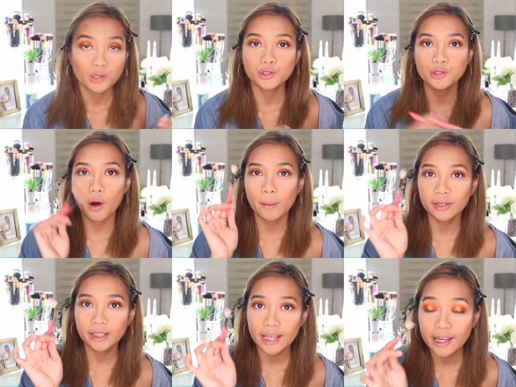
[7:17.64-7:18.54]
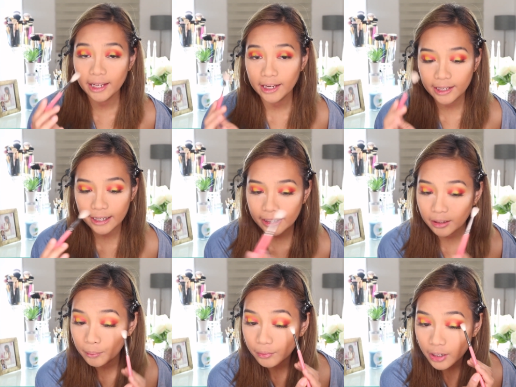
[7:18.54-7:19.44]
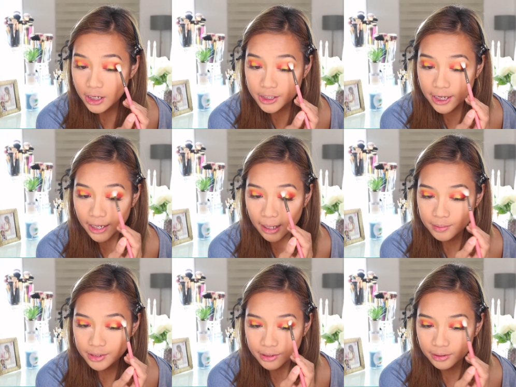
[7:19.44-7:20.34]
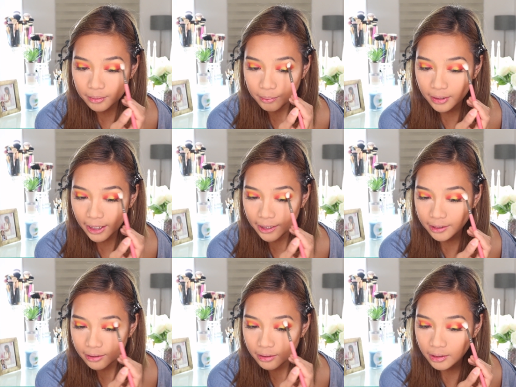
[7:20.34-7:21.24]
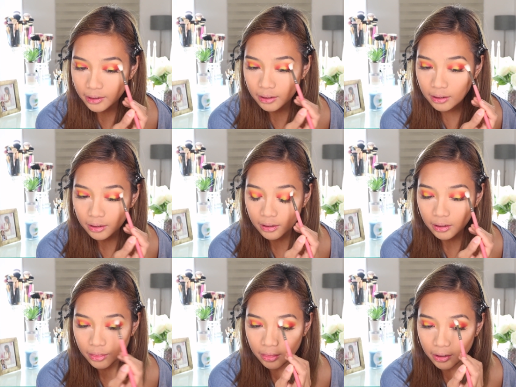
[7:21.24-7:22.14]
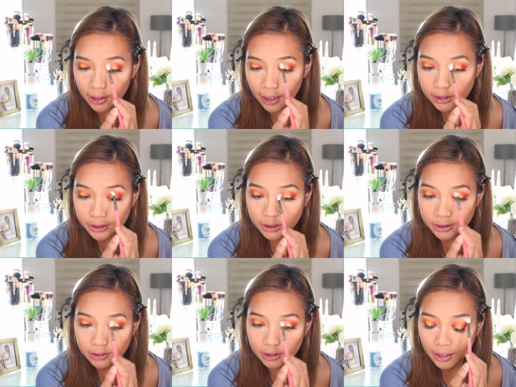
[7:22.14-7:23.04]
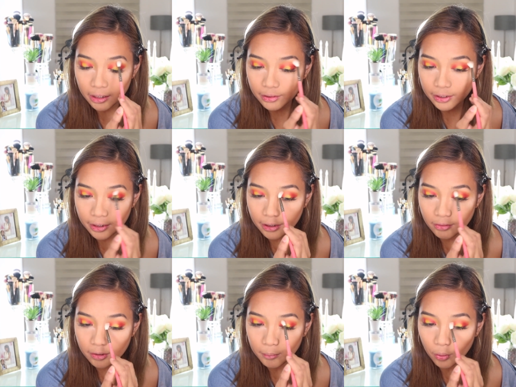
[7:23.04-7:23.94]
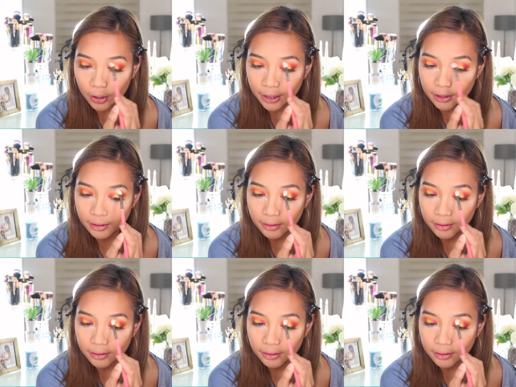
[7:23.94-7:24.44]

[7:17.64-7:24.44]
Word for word: so I'm gonna take a clean brush and I'm just gonna blend the edges together even more